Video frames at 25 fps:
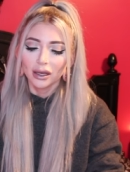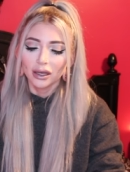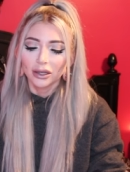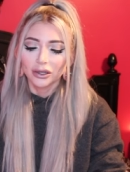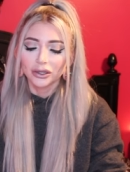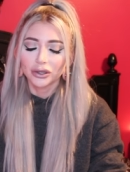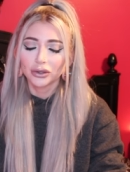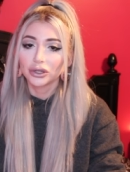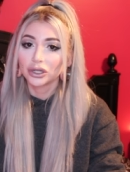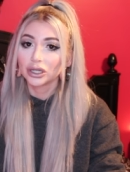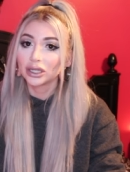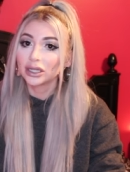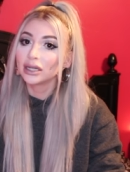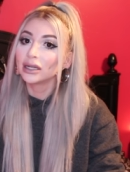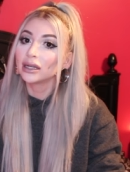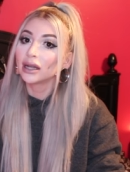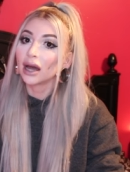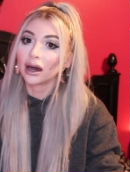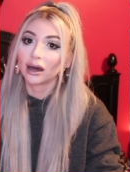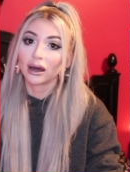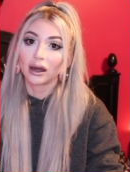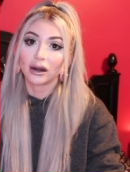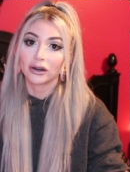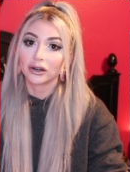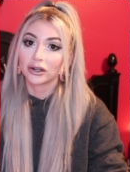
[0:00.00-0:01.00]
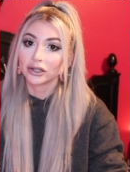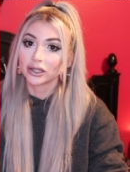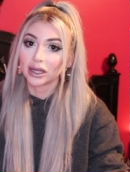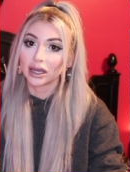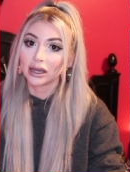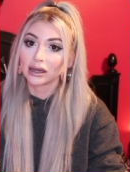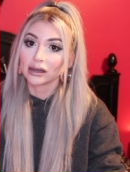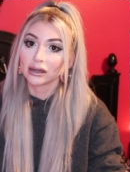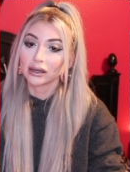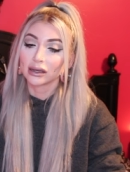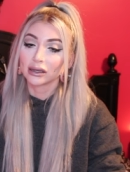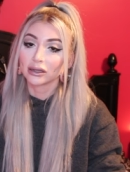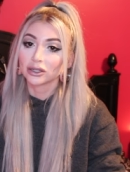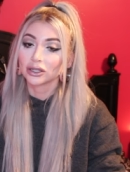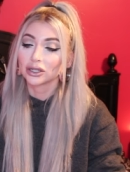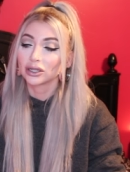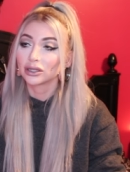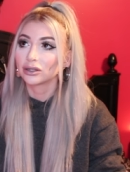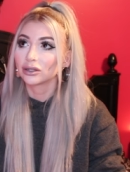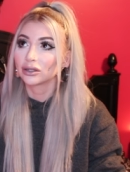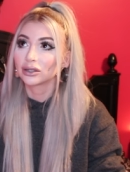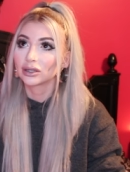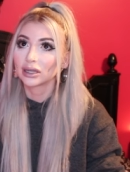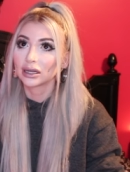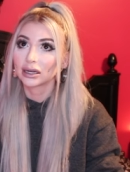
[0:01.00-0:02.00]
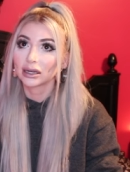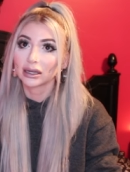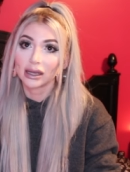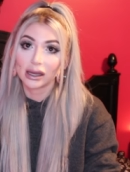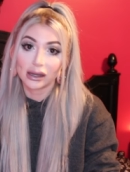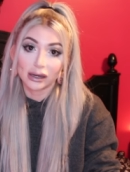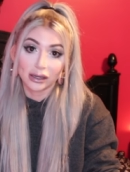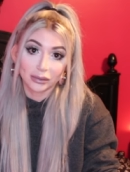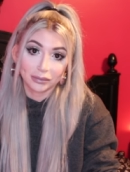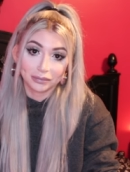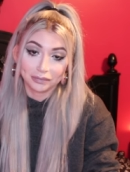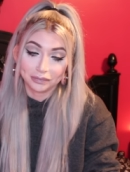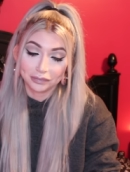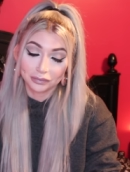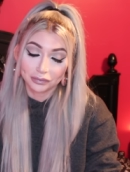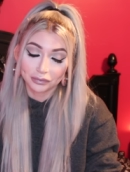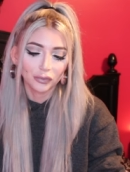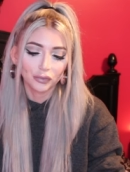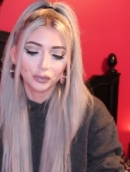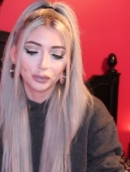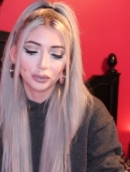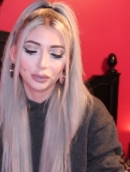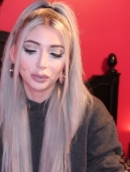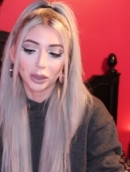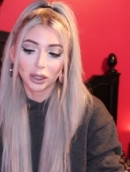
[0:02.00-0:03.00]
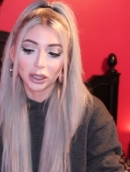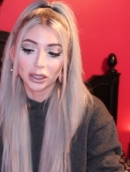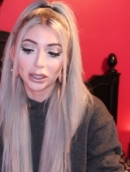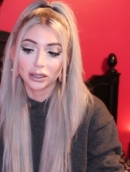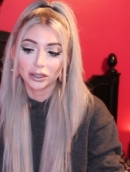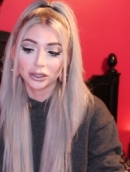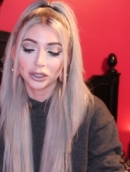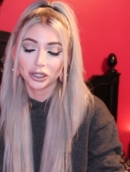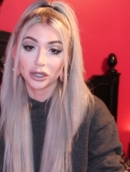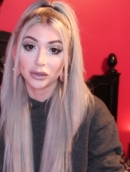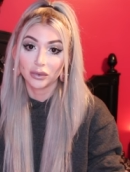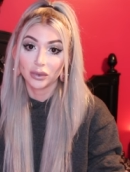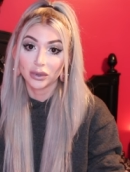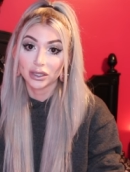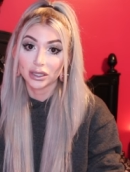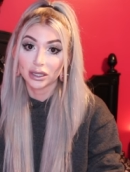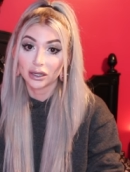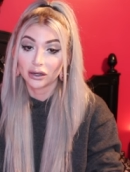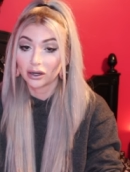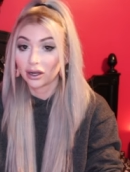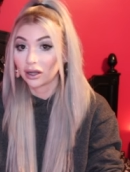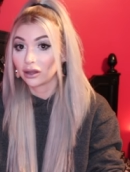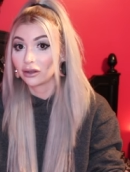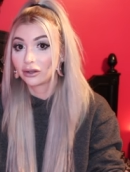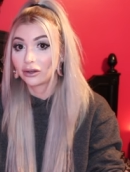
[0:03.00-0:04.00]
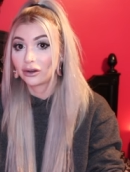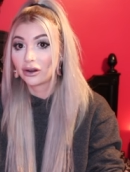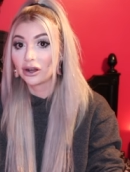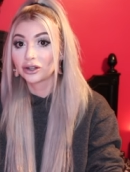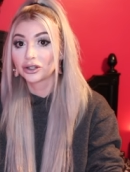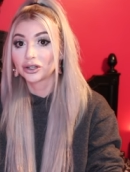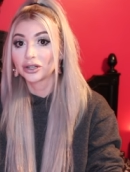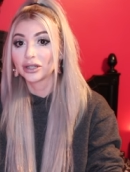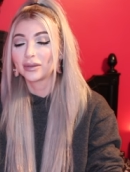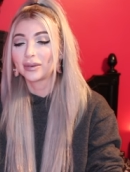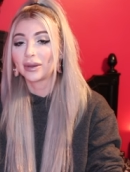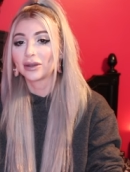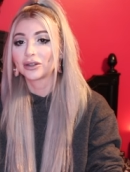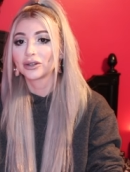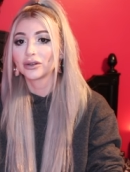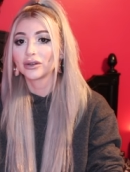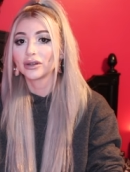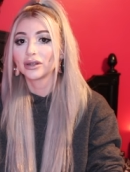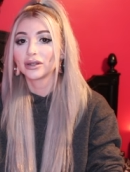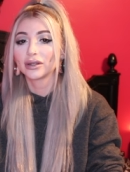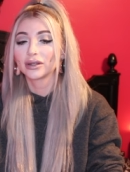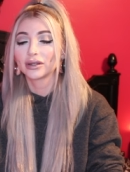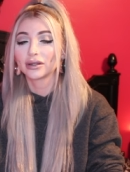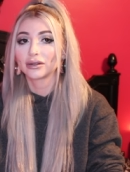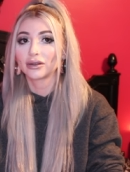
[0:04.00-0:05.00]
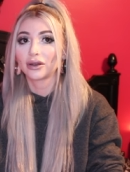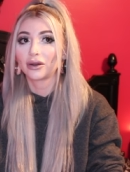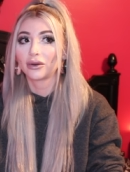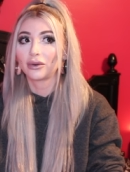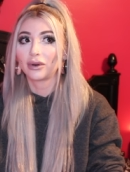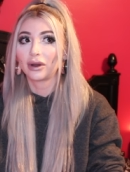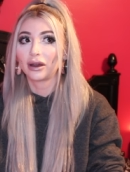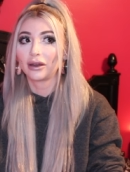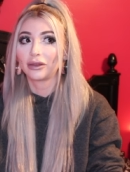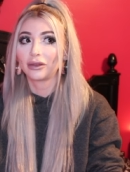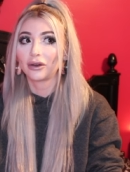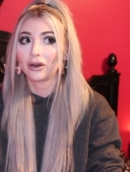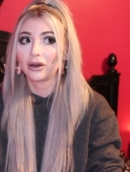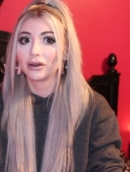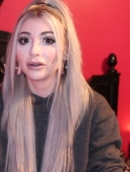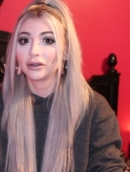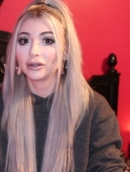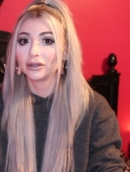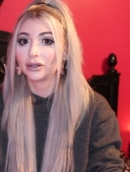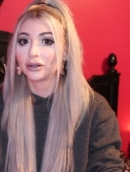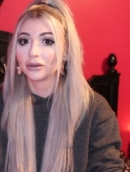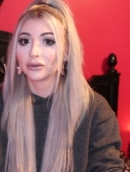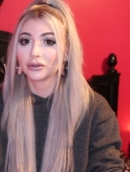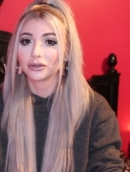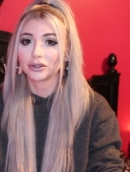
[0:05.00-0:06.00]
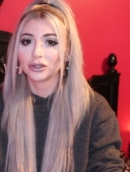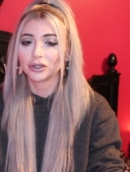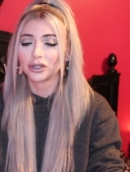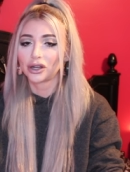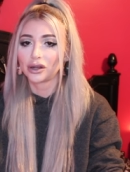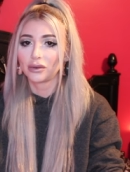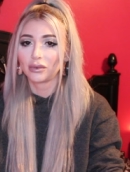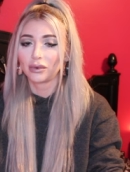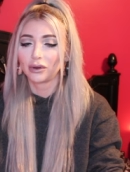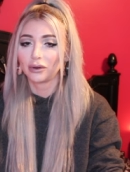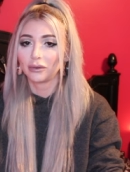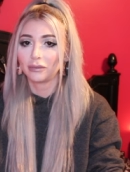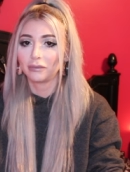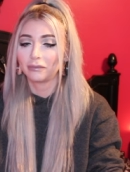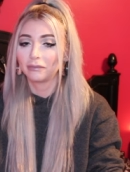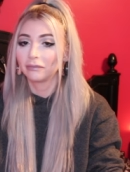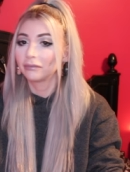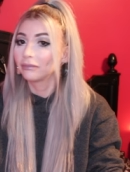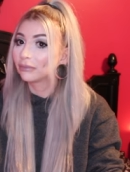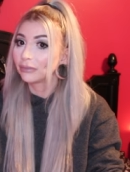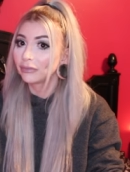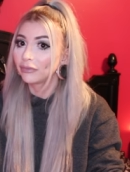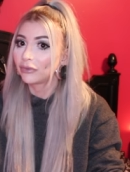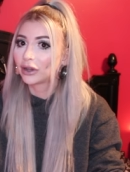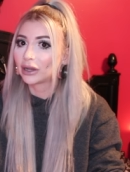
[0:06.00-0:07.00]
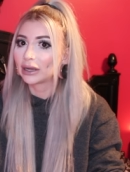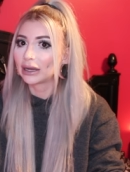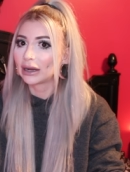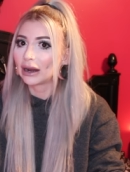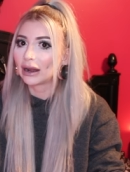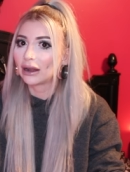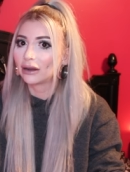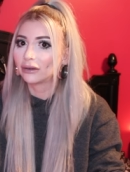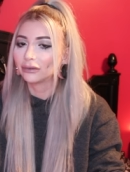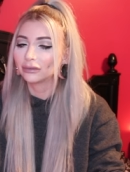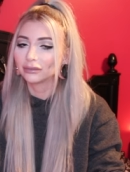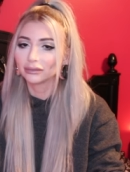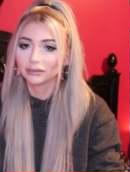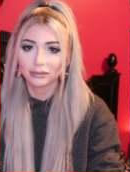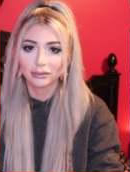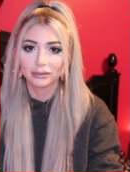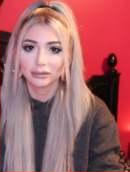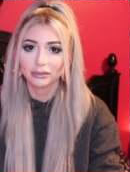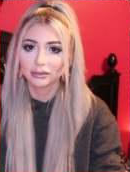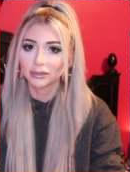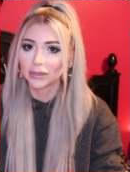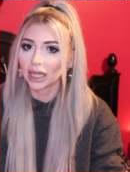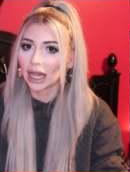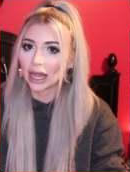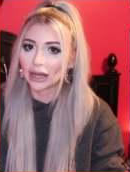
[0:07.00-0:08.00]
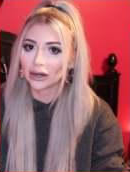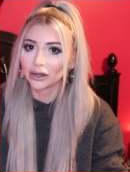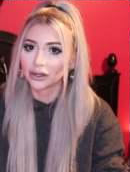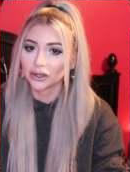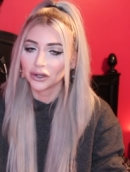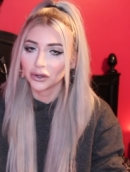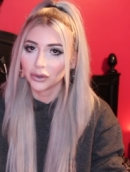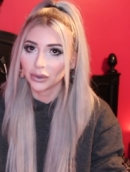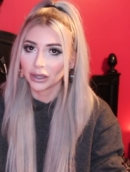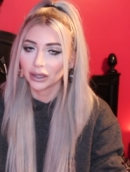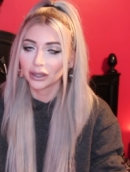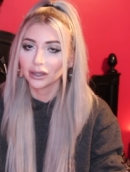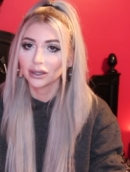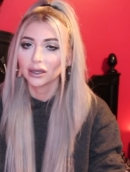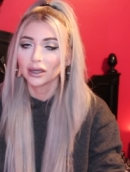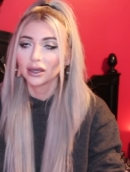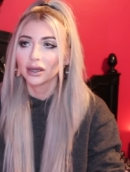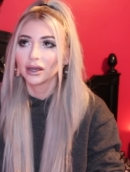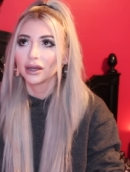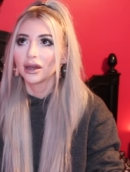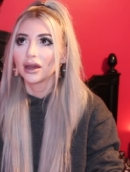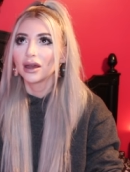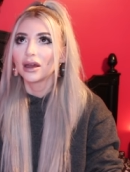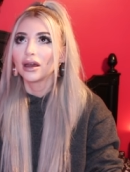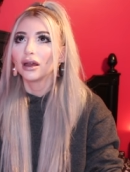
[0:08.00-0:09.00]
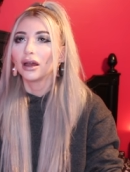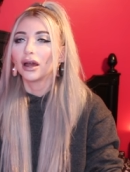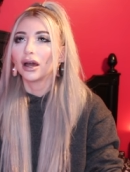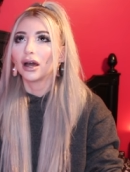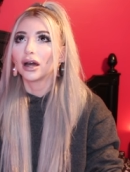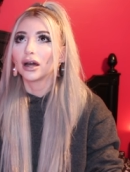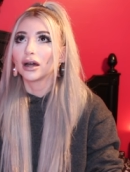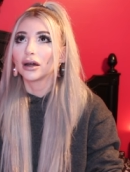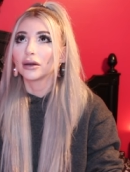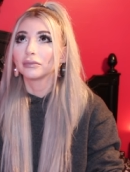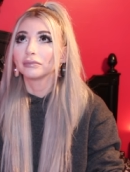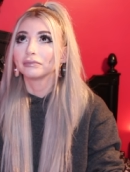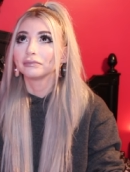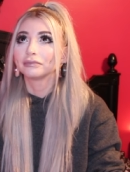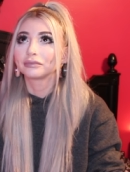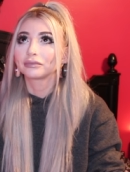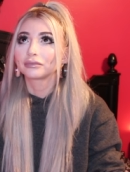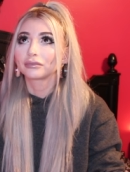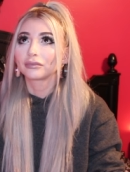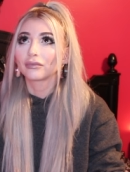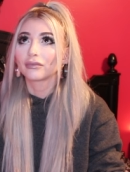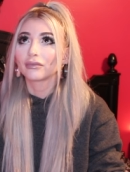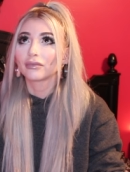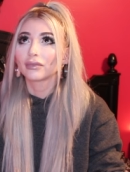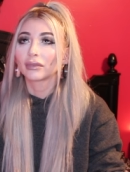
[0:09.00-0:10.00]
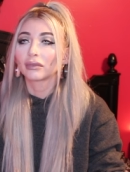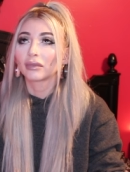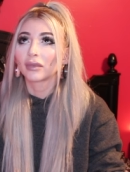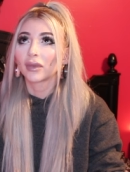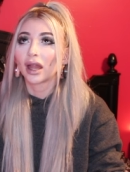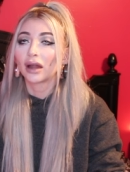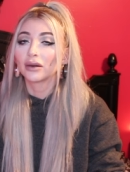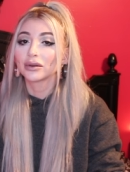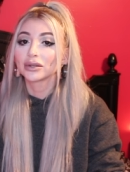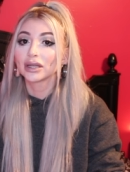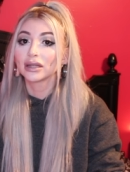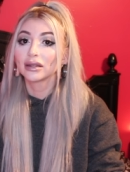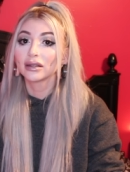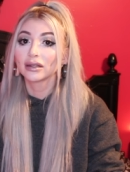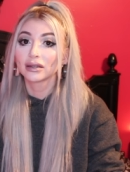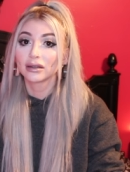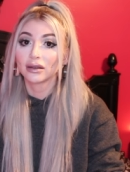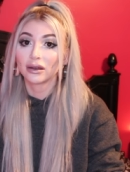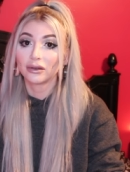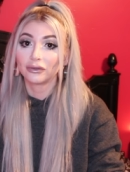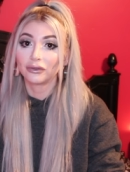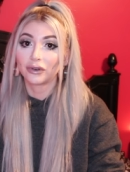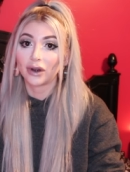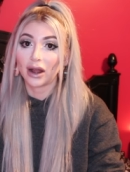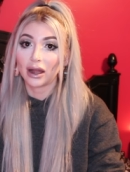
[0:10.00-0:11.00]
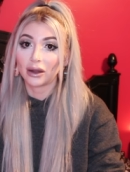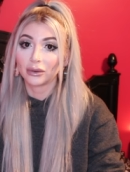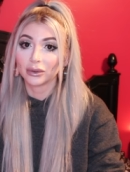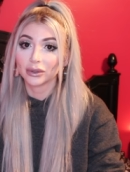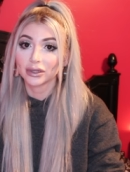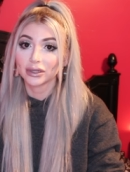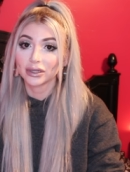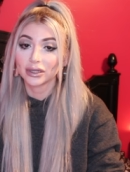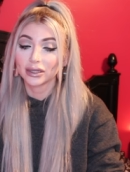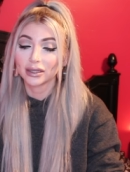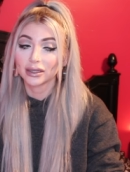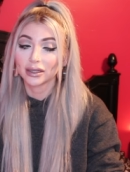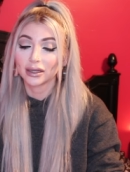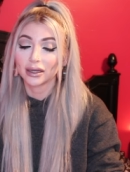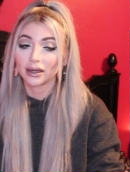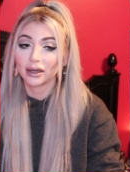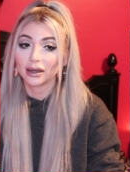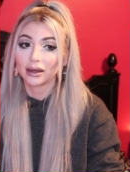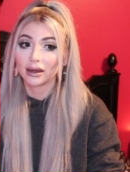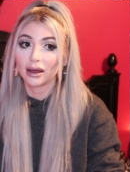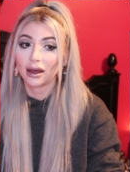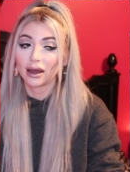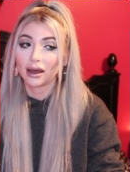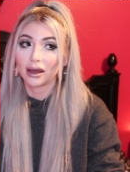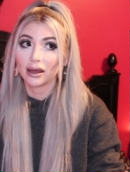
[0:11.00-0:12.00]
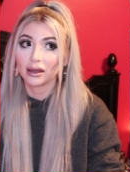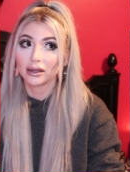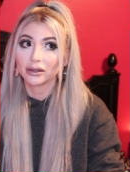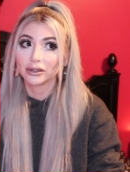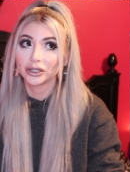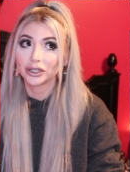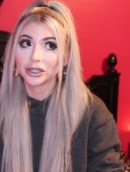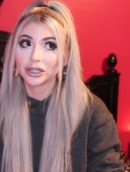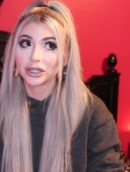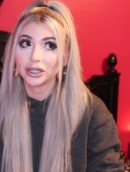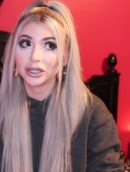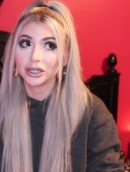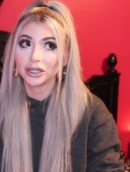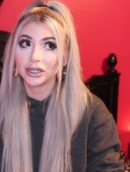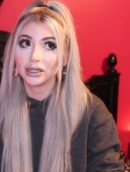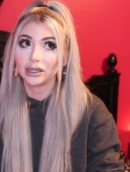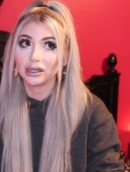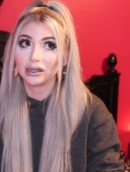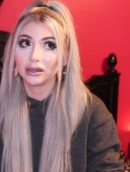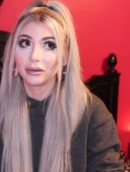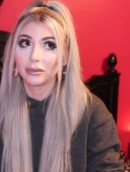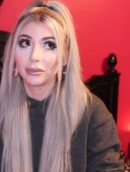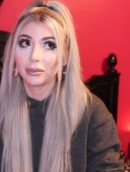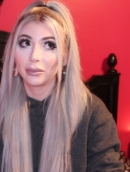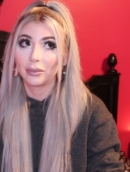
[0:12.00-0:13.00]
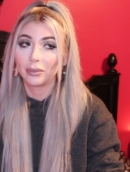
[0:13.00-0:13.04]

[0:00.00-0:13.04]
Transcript: So she did not understand it, she just didn't get it. But she was their color correction specialist, so I thought, you know, she would figure out how to do it. Um, I was in the salon for hours. She